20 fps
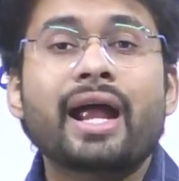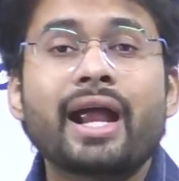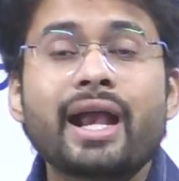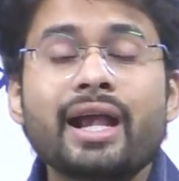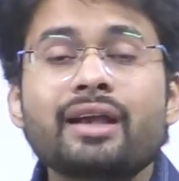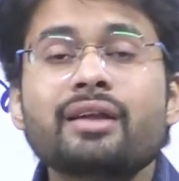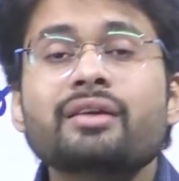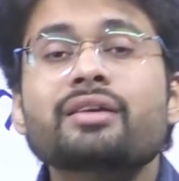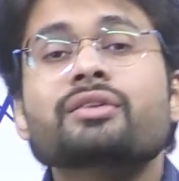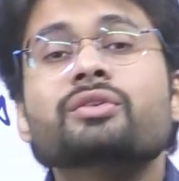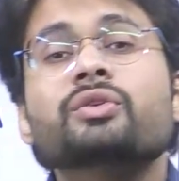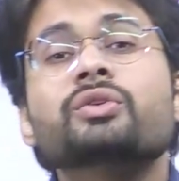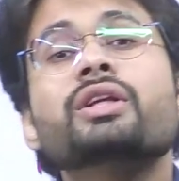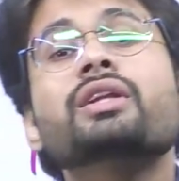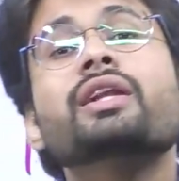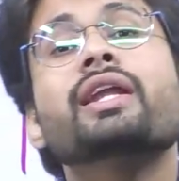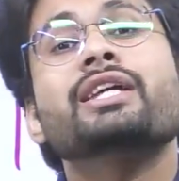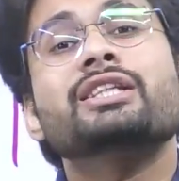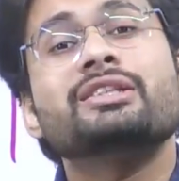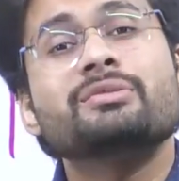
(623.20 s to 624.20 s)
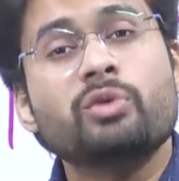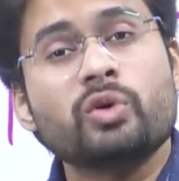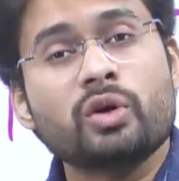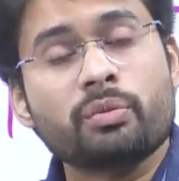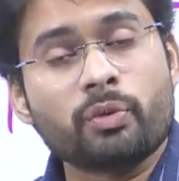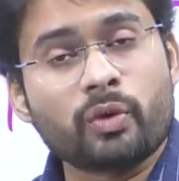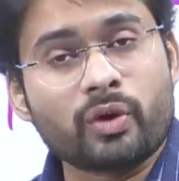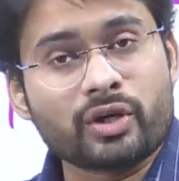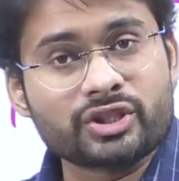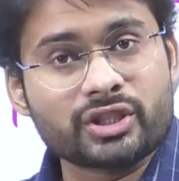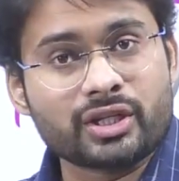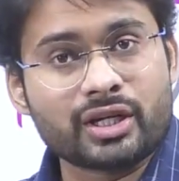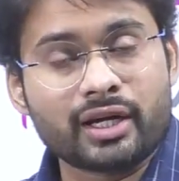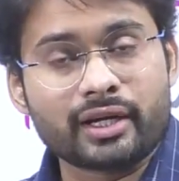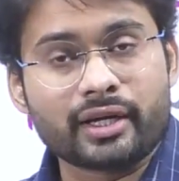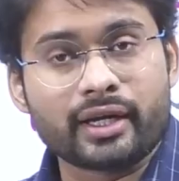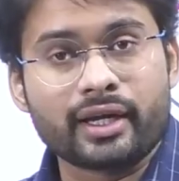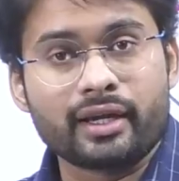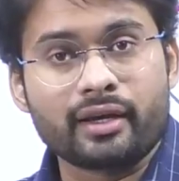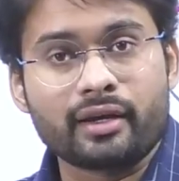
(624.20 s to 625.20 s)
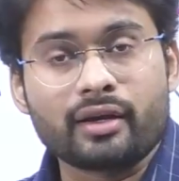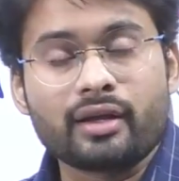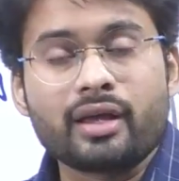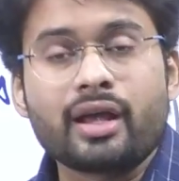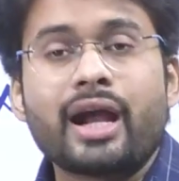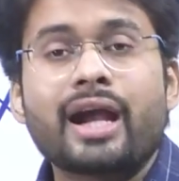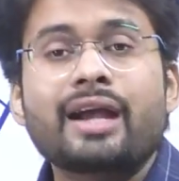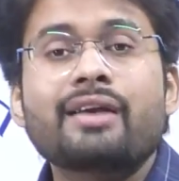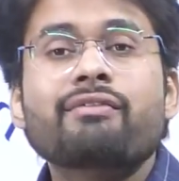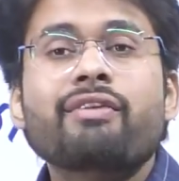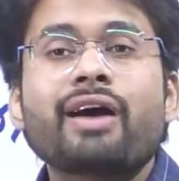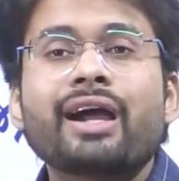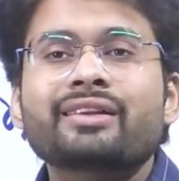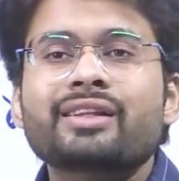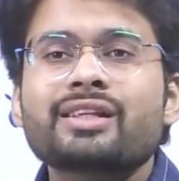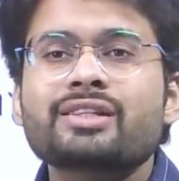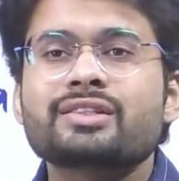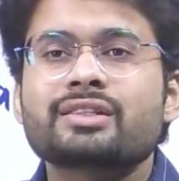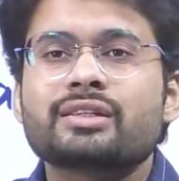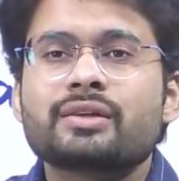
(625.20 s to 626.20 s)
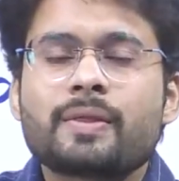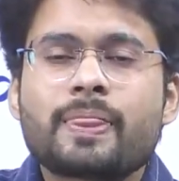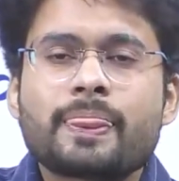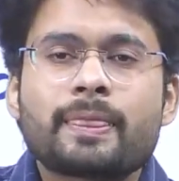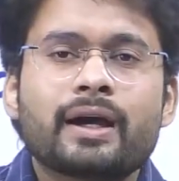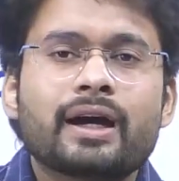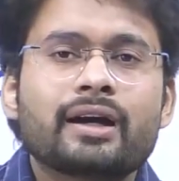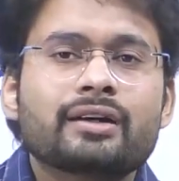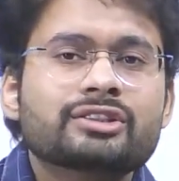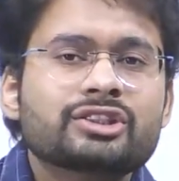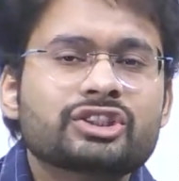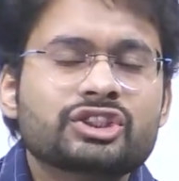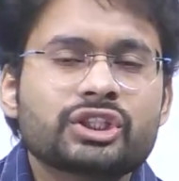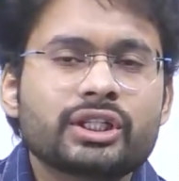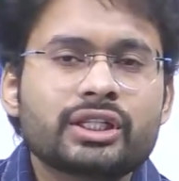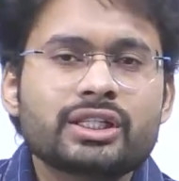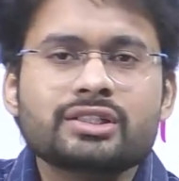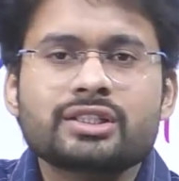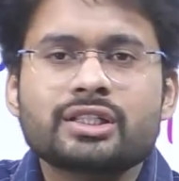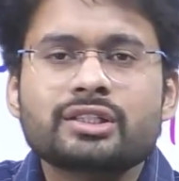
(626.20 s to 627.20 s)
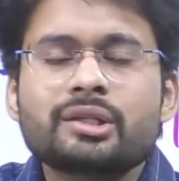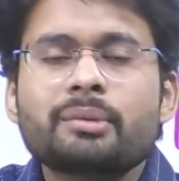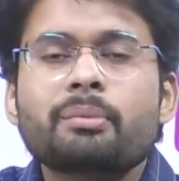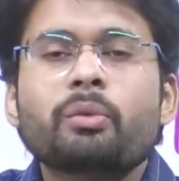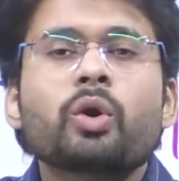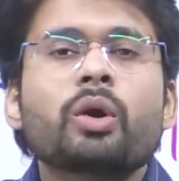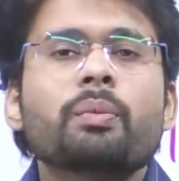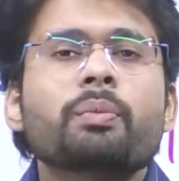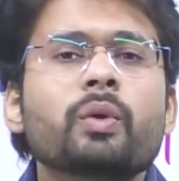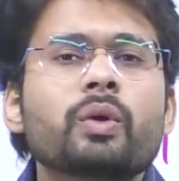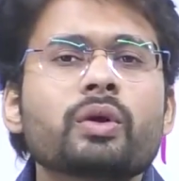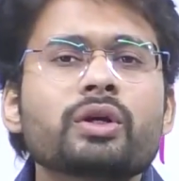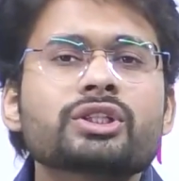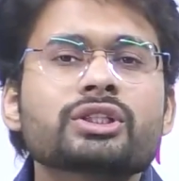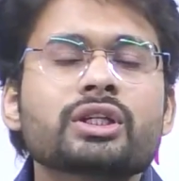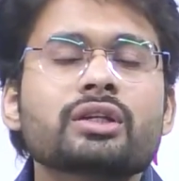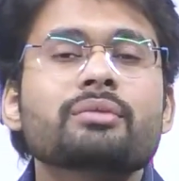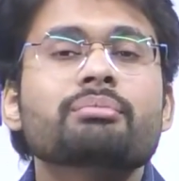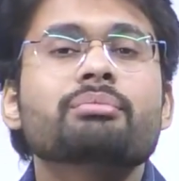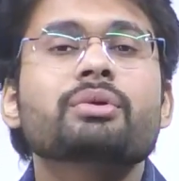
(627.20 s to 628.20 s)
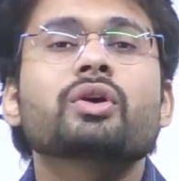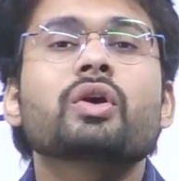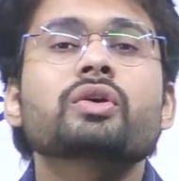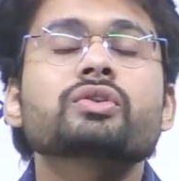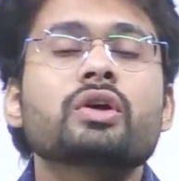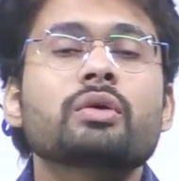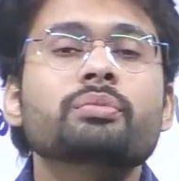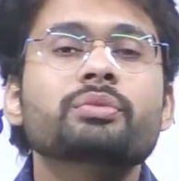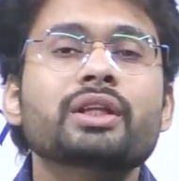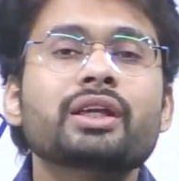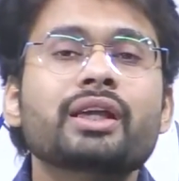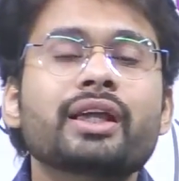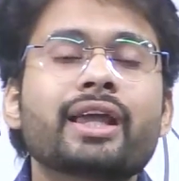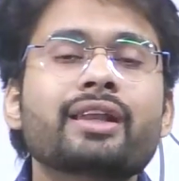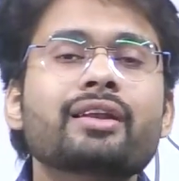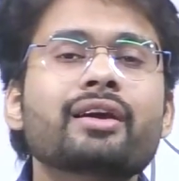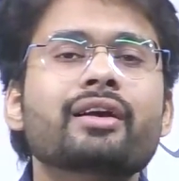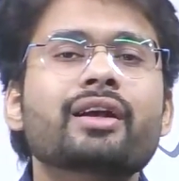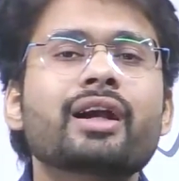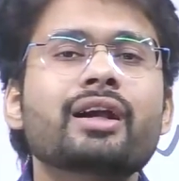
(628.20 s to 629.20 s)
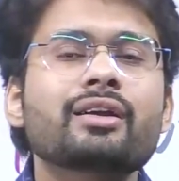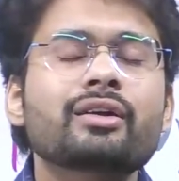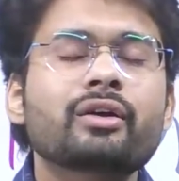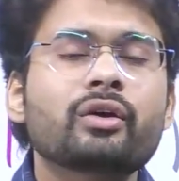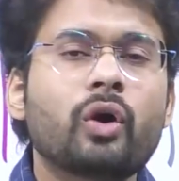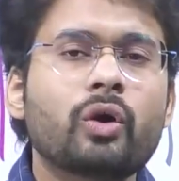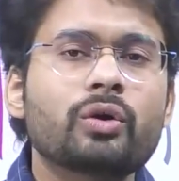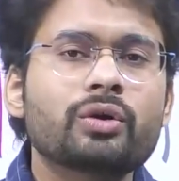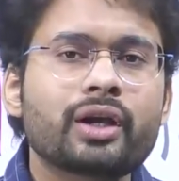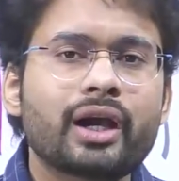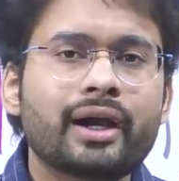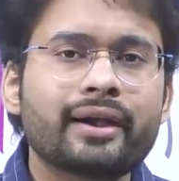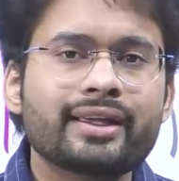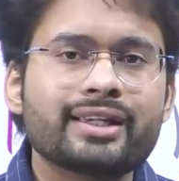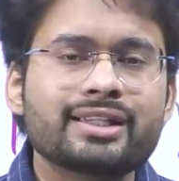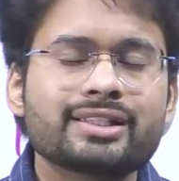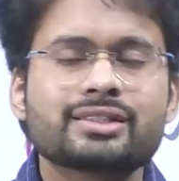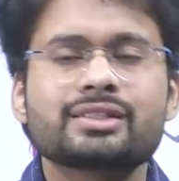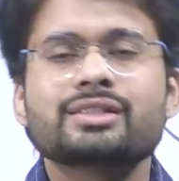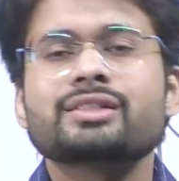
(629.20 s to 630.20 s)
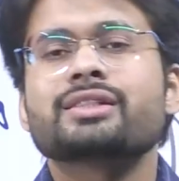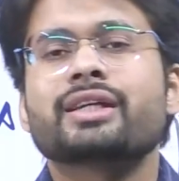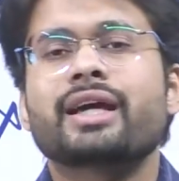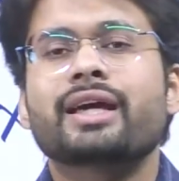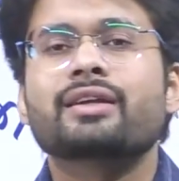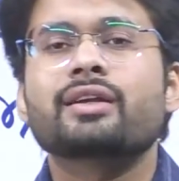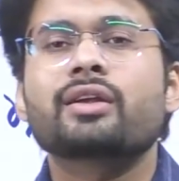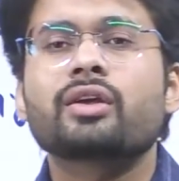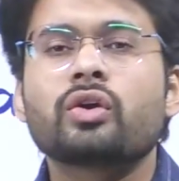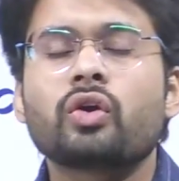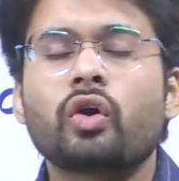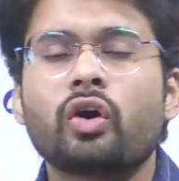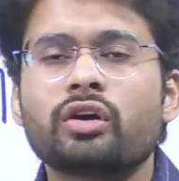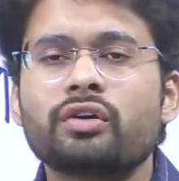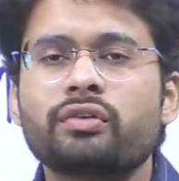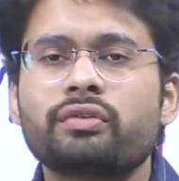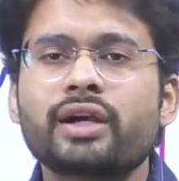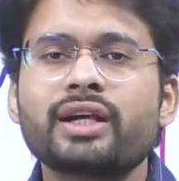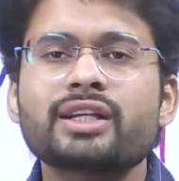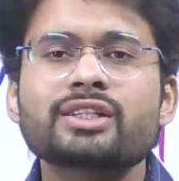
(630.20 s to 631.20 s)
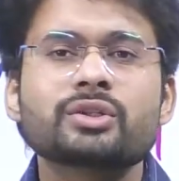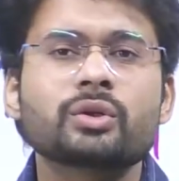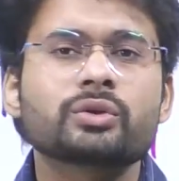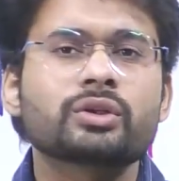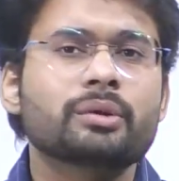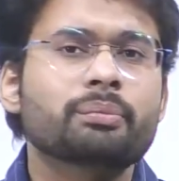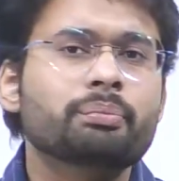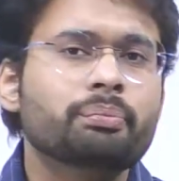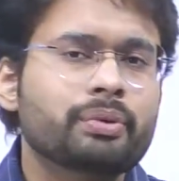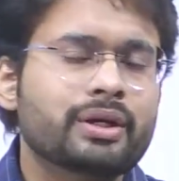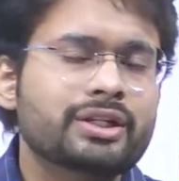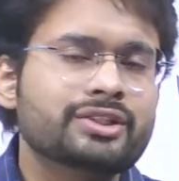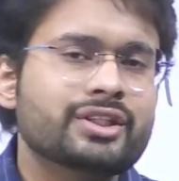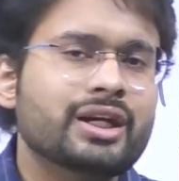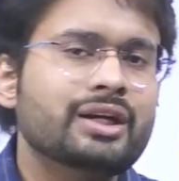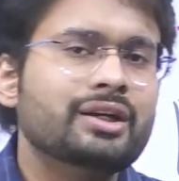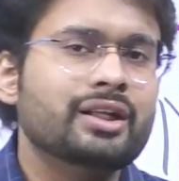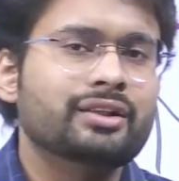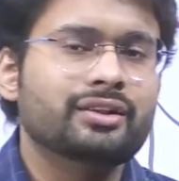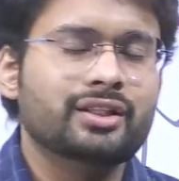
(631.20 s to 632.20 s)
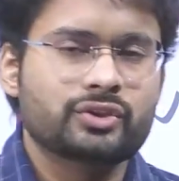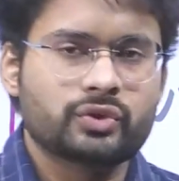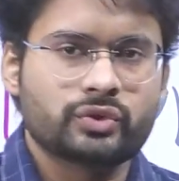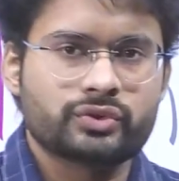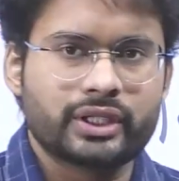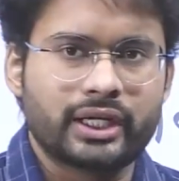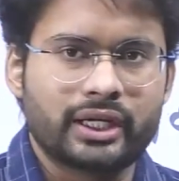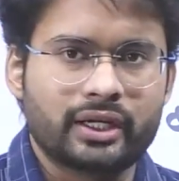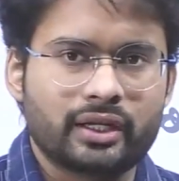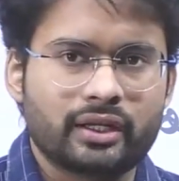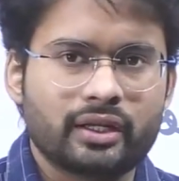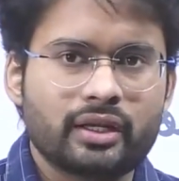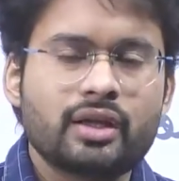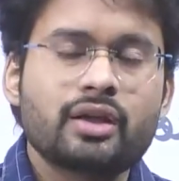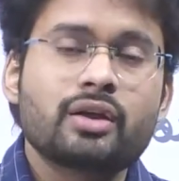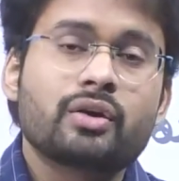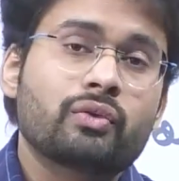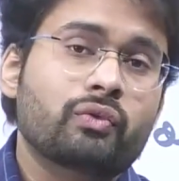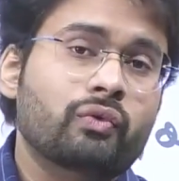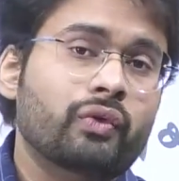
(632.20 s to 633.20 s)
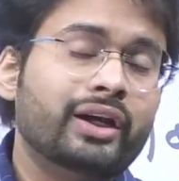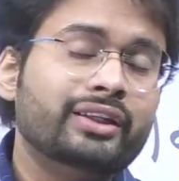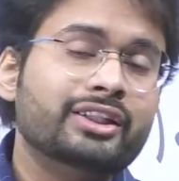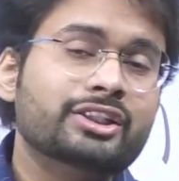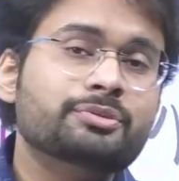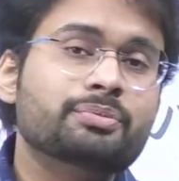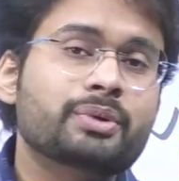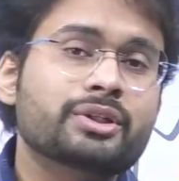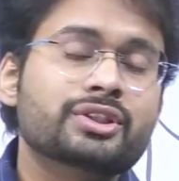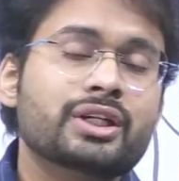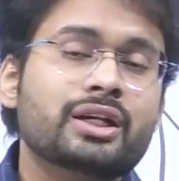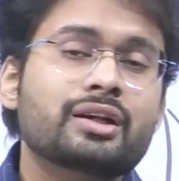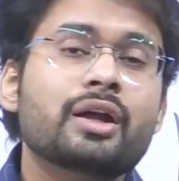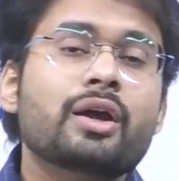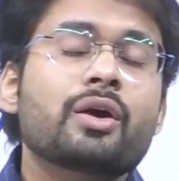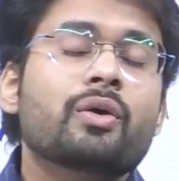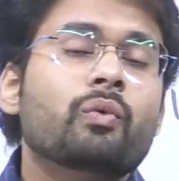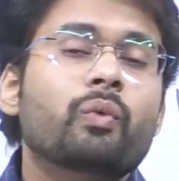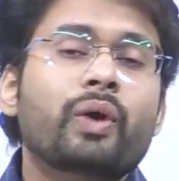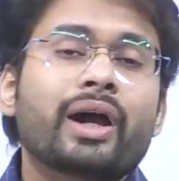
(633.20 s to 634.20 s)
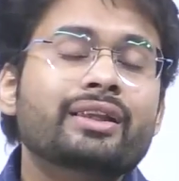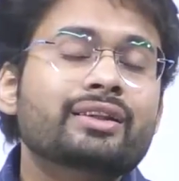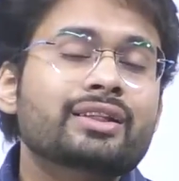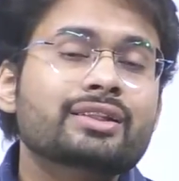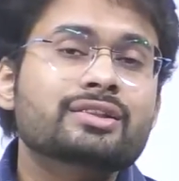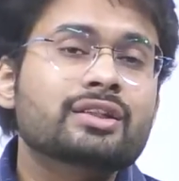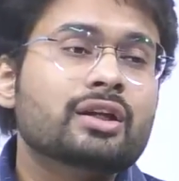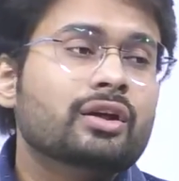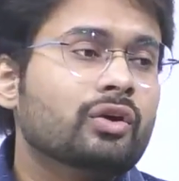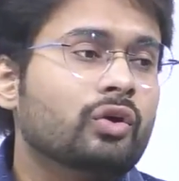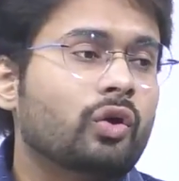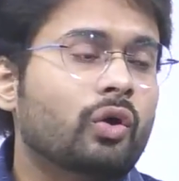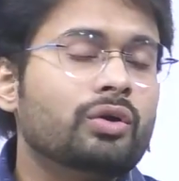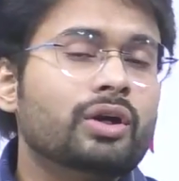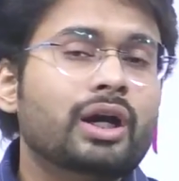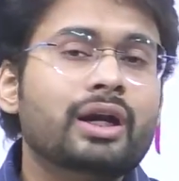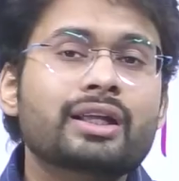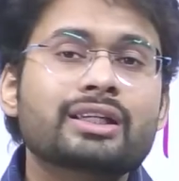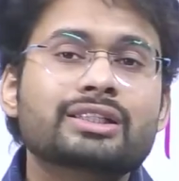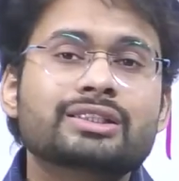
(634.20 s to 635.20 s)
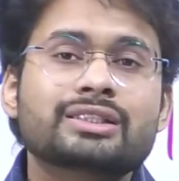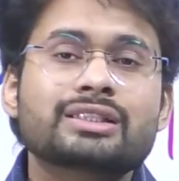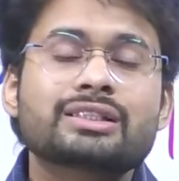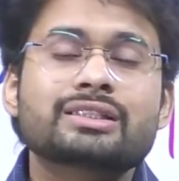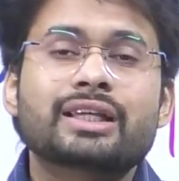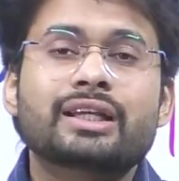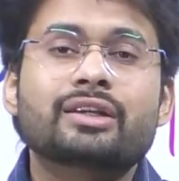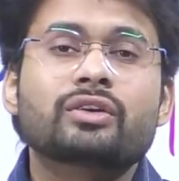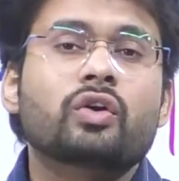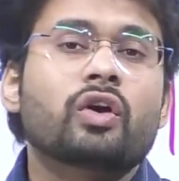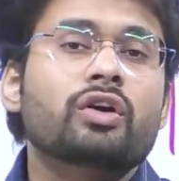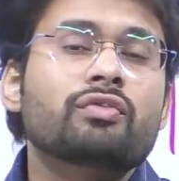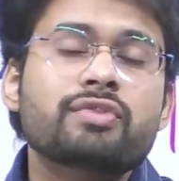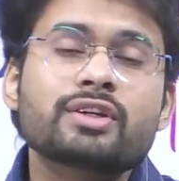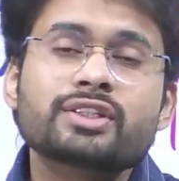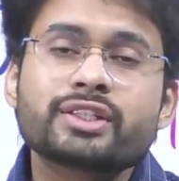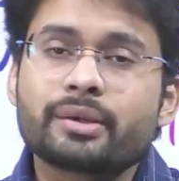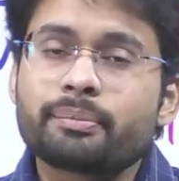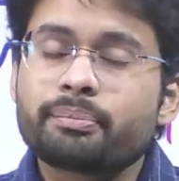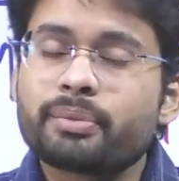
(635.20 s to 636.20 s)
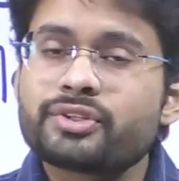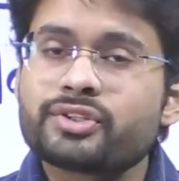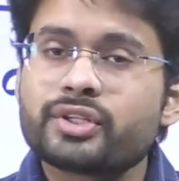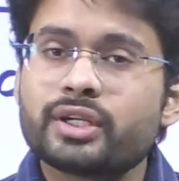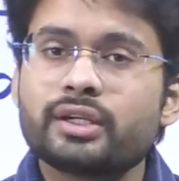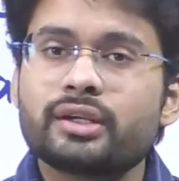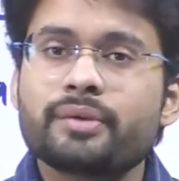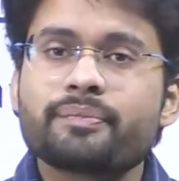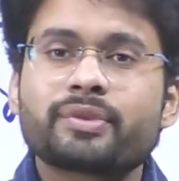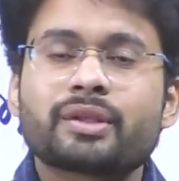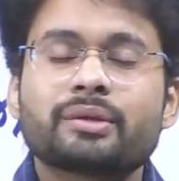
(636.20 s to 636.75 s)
and to the next mode of production again. And why this change in the mode of production? Because of the inherent contradictions and conflicts that are present in the society. Why this present? Why these contradictions and conflicts are present?